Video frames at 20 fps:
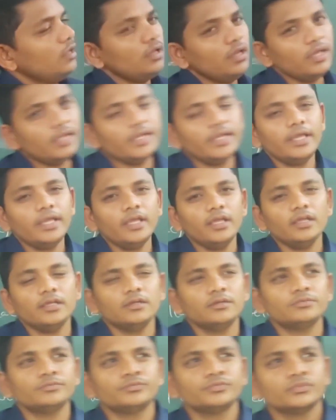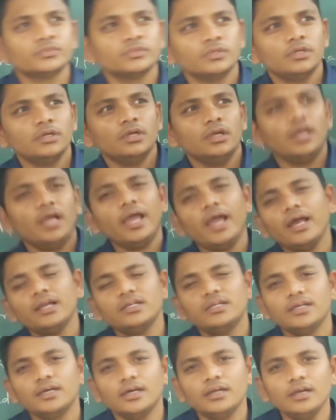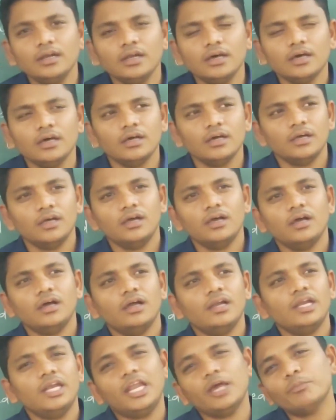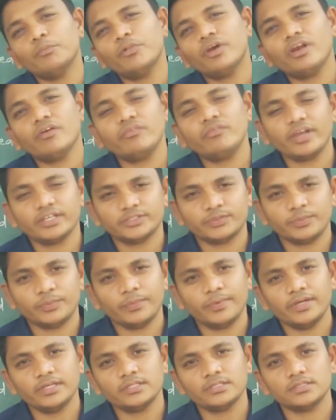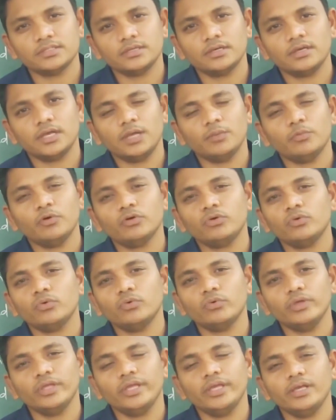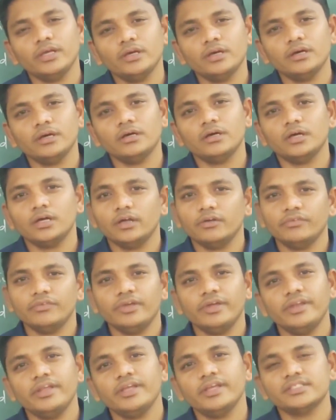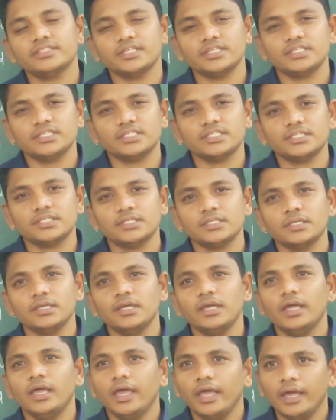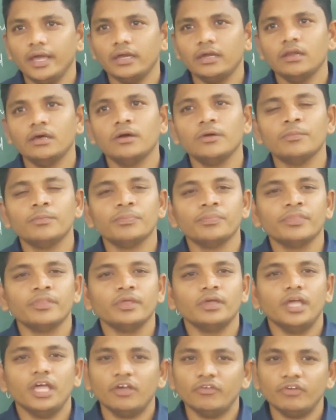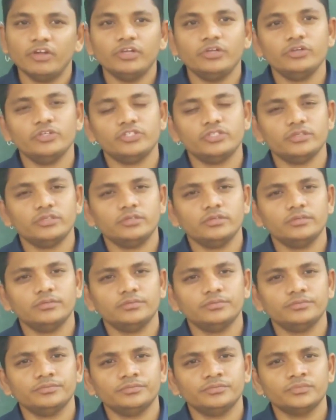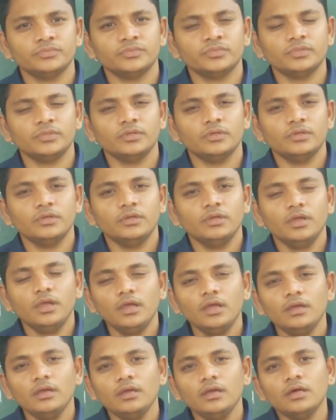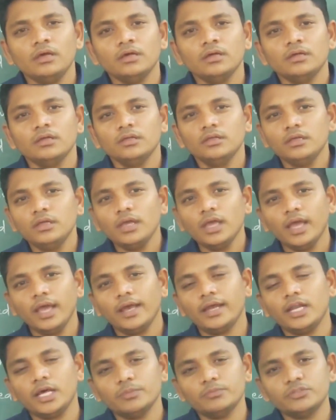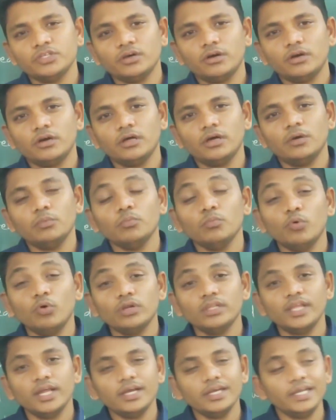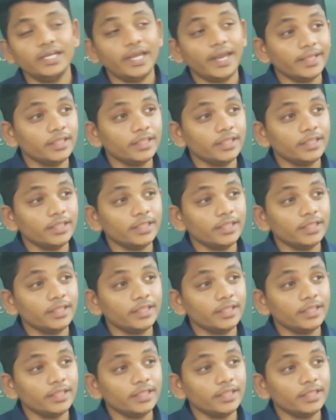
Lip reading: He had done a number of experiments about knowing variations and evolution, and he had observed more than